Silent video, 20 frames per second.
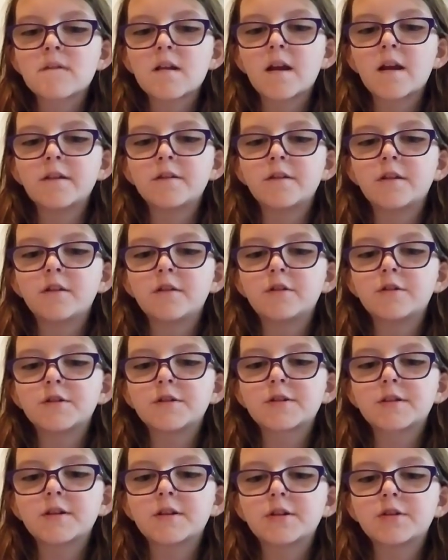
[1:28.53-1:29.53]
And then you're
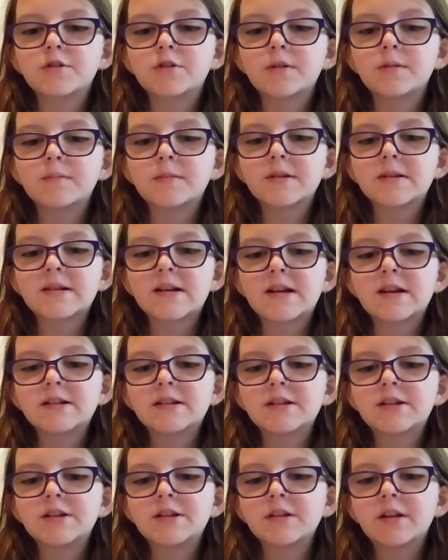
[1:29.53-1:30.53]
just going to trim the
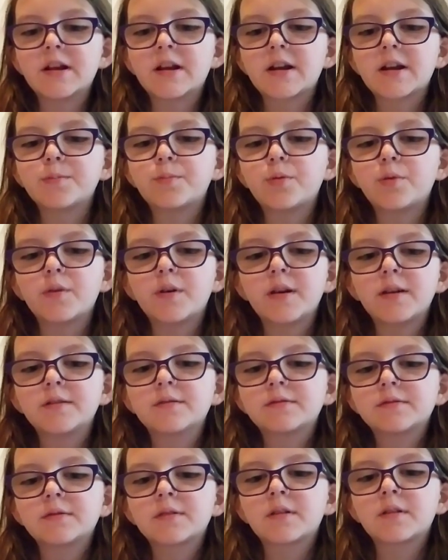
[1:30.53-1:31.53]
sides to like a point.
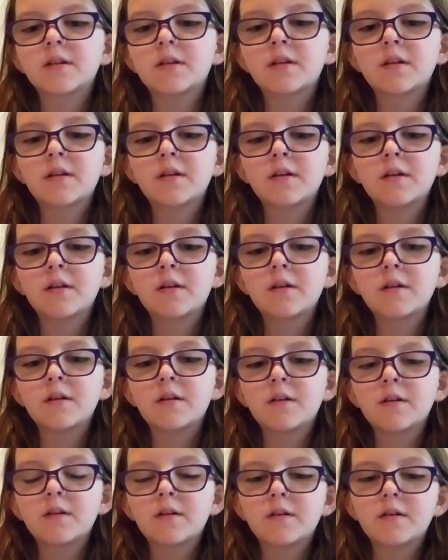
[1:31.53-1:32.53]

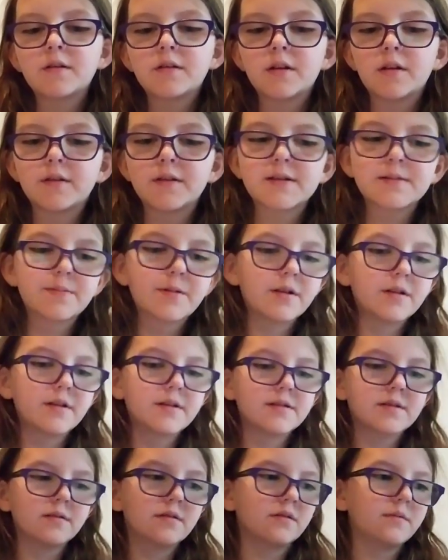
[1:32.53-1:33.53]
Now this part
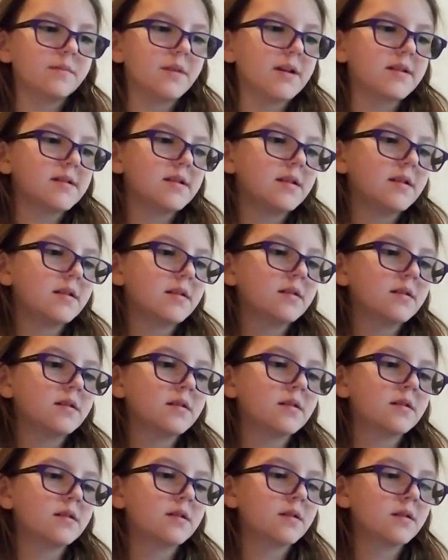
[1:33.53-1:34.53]
is a little messy.
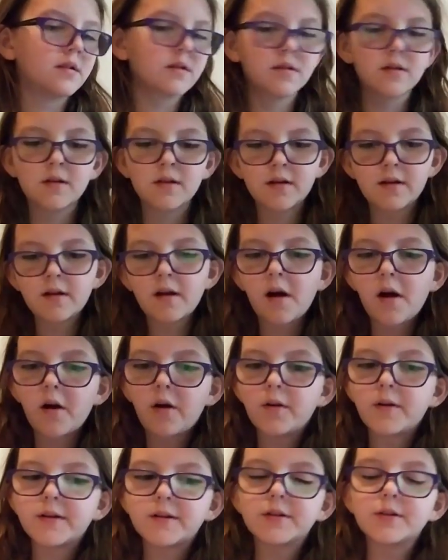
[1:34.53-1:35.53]

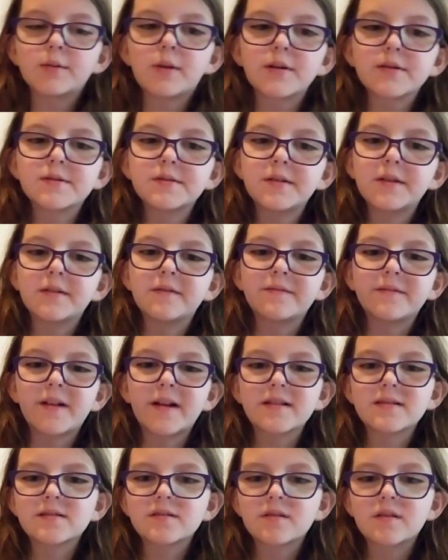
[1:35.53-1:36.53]
Oh, and you also need a
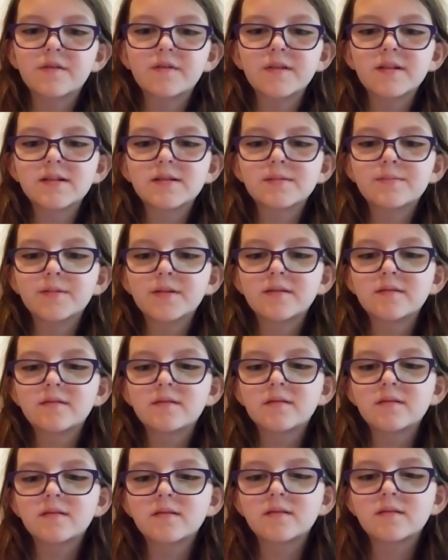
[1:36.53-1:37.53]
flat surface, but
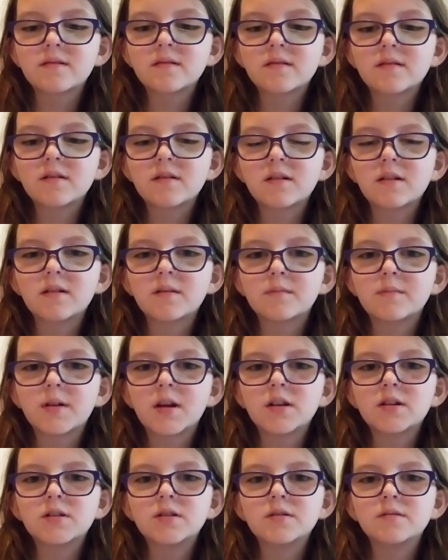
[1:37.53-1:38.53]
I
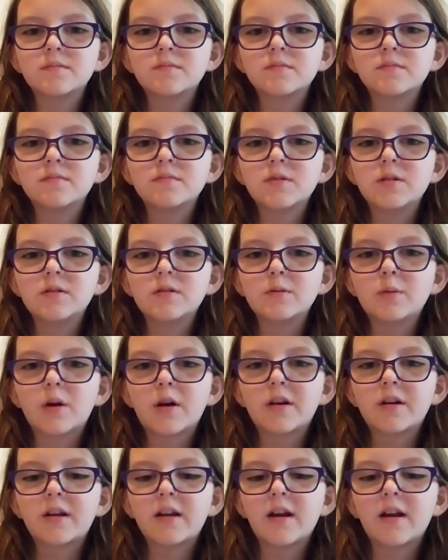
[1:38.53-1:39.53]
imagine you
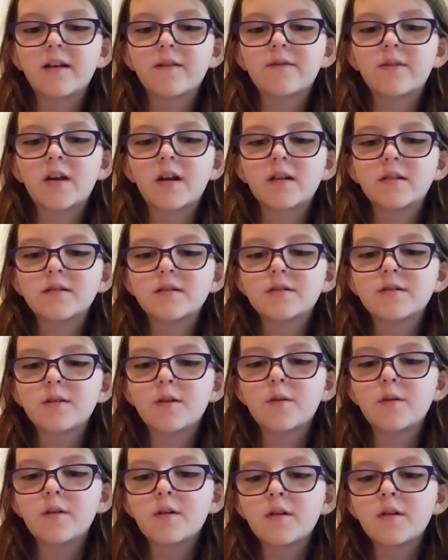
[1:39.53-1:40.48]
already have that. So